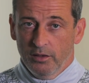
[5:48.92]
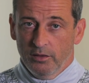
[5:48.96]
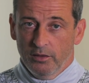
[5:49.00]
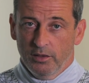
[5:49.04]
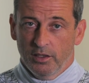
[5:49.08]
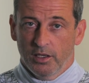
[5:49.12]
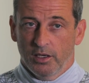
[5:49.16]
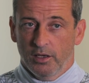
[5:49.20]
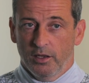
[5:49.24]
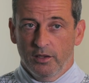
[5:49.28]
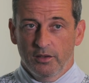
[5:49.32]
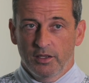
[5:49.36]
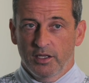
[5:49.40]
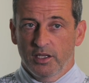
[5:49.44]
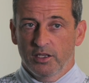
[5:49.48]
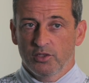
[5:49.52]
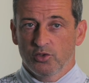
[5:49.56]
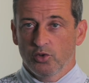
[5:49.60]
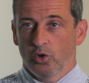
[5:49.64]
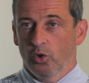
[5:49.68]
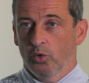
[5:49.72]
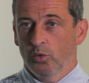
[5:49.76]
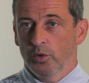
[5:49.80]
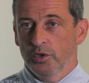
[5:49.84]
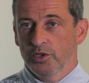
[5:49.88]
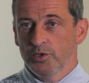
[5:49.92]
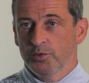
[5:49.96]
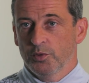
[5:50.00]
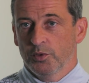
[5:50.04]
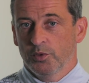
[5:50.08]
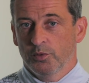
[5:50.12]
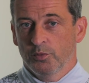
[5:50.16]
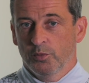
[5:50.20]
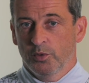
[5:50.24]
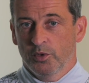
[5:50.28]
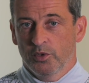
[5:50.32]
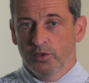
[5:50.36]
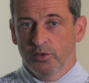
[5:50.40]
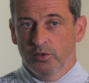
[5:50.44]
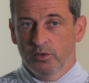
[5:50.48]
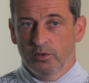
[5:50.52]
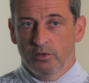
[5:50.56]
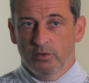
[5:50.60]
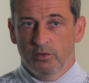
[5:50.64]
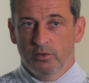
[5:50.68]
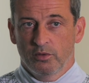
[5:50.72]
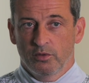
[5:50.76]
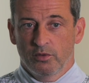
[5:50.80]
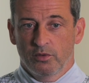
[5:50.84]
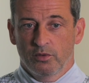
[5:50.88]
Yeah, I think as always, when
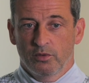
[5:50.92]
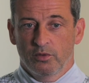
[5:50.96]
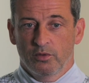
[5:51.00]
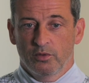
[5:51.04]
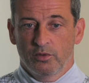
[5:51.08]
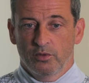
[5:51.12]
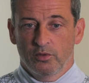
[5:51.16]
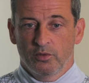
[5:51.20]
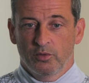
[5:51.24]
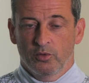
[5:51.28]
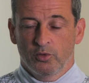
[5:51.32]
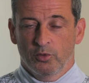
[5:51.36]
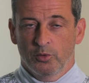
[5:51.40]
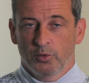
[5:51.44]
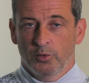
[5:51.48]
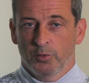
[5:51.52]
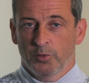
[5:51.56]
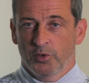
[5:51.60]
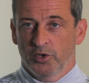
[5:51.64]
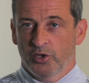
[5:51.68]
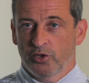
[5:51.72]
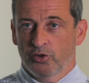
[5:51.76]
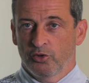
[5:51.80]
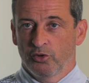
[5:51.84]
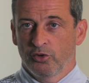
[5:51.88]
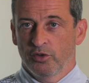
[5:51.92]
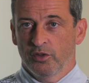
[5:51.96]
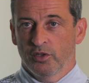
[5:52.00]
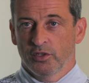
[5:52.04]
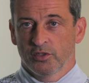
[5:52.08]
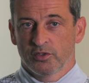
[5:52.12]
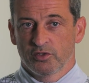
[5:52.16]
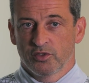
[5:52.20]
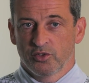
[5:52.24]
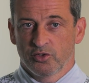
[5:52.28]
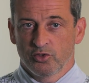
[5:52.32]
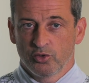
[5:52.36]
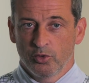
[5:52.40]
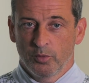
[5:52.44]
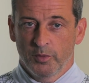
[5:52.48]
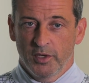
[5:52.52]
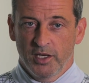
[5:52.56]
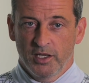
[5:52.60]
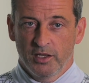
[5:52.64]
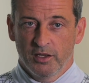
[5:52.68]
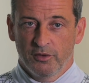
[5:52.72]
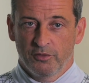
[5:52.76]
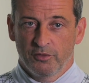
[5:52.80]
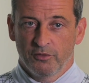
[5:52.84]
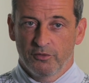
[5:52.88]
we're recruiting, there's so
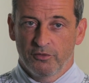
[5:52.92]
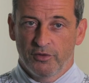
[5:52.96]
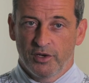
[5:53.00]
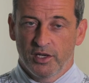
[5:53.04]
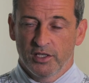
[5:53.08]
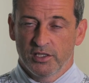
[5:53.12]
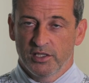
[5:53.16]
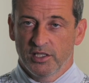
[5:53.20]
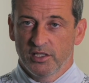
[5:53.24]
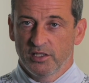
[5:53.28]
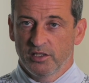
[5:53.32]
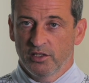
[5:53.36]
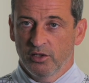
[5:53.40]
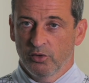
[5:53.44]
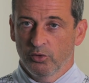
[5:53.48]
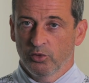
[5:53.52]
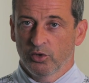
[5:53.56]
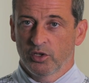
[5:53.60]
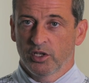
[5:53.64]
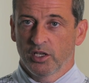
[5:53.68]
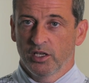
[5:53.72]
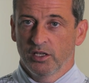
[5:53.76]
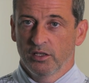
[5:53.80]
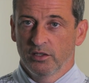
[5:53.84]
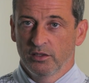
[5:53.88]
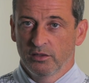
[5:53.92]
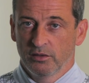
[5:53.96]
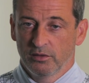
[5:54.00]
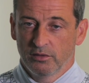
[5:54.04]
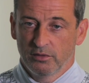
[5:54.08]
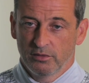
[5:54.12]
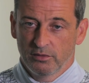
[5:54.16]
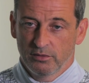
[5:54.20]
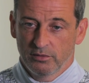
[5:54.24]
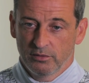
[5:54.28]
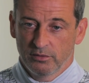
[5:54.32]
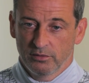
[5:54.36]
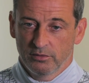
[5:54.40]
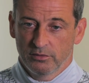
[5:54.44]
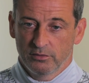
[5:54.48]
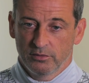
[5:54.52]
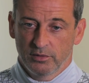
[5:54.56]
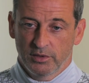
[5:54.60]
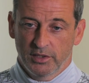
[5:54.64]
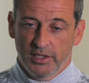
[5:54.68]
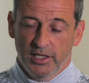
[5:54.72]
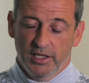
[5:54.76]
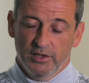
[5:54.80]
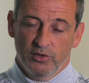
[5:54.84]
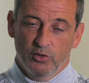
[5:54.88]
many different facets to look at, and
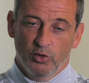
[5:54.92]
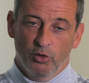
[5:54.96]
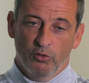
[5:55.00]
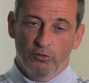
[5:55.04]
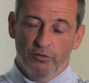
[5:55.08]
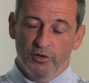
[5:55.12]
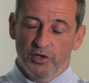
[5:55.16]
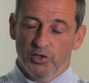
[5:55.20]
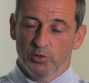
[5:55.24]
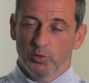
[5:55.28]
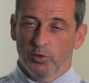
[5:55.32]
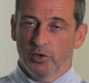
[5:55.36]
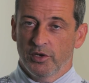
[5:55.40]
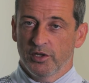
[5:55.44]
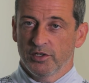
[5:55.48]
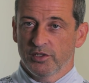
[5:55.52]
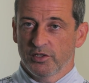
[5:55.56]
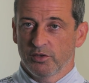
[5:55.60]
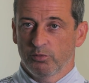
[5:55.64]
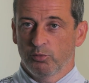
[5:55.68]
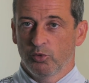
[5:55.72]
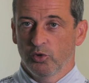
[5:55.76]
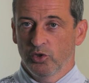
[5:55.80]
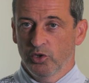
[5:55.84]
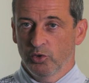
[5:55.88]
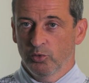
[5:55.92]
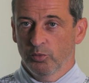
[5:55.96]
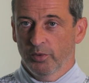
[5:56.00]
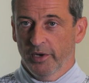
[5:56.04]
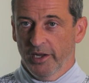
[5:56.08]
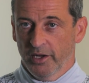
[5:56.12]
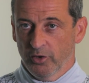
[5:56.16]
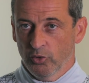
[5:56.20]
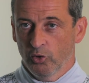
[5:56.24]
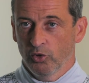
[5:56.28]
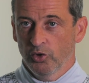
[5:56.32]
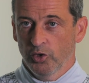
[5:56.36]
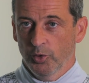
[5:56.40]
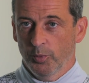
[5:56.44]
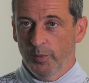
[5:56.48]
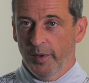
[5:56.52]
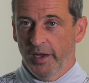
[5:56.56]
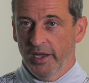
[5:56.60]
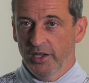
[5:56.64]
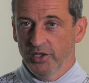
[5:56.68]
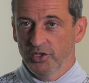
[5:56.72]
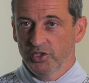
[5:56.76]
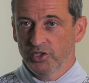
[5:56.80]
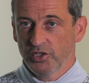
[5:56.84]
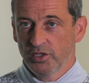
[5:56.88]
again, the obvious one is what they'll bring on the
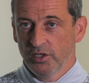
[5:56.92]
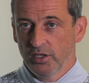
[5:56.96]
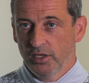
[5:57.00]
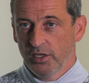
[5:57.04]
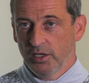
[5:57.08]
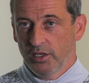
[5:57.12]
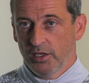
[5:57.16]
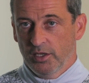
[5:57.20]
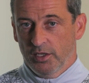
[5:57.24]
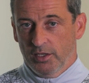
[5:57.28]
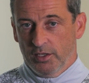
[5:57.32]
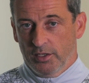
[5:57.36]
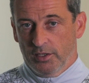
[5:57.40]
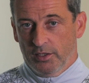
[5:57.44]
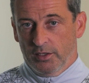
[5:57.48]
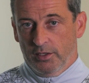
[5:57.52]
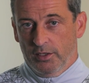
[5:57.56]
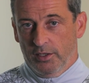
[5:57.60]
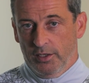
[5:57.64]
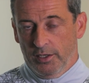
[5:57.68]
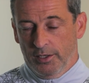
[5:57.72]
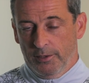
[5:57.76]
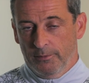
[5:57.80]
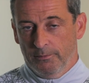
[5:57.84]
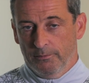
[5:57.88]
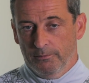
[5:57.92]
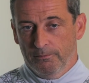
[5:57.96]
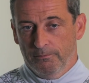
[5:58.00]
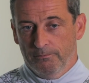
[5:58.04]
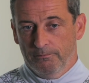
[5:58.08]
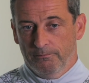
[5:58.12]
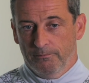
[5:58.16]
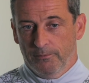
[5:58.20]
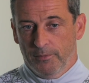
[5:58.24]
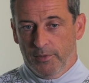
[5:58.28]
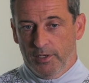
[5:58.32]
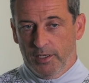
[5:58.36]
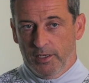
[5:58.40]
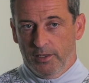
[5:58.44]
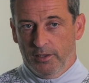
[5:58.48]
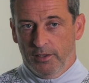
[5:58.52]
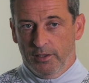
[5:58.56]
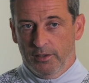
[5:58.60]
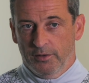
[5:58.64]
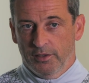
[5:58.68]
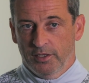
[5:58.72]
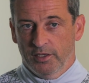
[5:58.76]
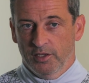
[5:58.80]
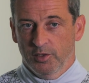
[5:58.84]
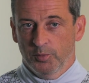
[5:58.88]
pitch.
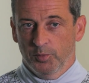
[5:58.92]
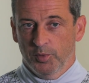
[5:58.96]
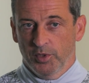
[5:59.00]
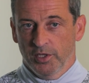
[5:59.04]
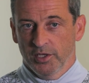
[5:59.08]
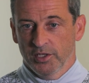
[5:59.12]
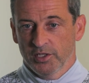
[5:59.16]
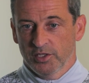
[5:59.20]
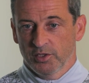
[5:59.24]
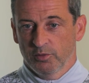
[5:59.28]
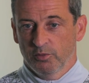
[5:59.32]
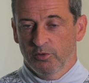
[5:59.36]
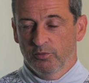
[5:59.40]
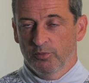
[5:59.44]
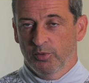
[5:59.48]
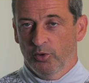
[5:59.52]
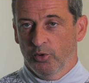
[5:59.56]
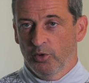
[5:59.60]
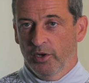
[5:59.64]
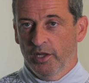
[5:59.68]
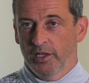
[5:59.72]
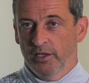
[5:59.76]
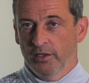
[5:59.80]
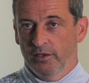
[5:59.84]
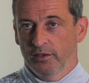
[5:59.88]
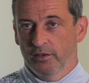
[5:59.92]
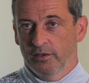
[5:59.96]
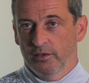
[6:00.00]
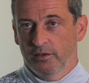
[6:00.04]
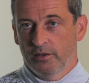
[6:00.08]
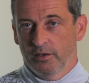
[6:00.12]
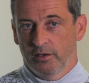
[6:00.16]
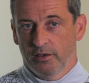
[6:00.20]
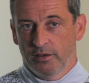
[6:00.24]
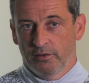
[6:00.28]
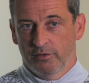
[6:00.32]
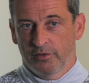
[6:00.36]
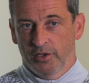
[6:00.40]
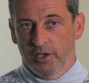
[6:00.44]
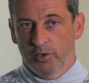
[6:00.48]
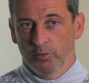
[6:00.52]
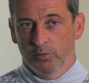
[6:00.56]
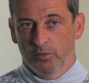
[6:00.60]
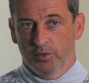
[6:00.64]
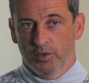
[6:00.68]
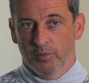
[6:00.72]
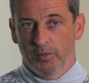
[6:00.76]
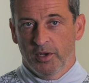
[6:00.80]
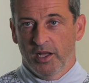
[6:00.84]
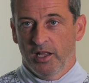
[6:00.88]
I think the players that we've brought in have
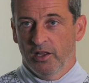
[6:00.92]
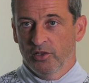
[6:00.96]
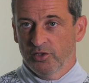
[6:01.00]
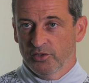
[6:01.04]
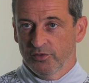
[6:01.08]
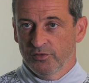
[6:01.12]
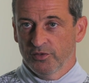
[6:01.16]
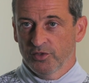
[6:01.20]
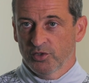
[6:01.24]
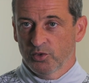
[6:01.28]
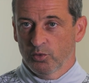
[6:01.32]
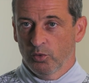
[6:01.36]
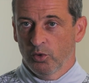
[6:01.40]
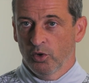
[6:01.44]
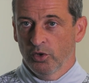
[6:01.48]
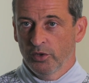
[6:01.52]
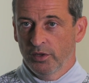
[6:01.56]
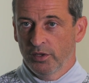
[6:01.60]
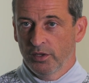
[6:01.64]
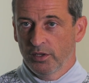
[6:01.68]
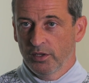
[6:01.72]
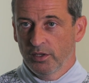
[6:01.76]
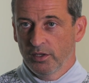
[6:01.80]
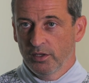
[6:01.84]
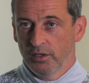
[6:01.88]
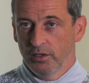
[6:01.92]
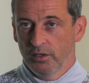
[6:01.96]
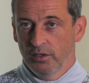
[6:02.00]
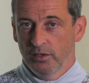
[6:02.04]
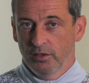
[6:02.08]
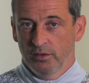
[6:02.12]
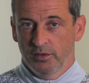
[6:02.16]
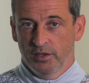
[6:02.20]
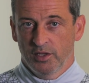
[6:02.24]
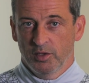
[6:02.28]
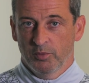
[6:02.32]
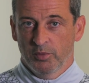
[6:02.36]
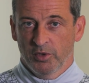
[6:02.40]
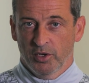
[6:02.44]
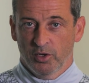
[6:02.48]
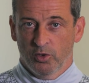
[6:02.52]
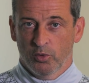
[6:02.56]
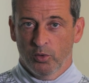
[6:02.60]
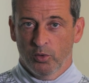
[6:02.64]
helped the balance of the squad. I think they bring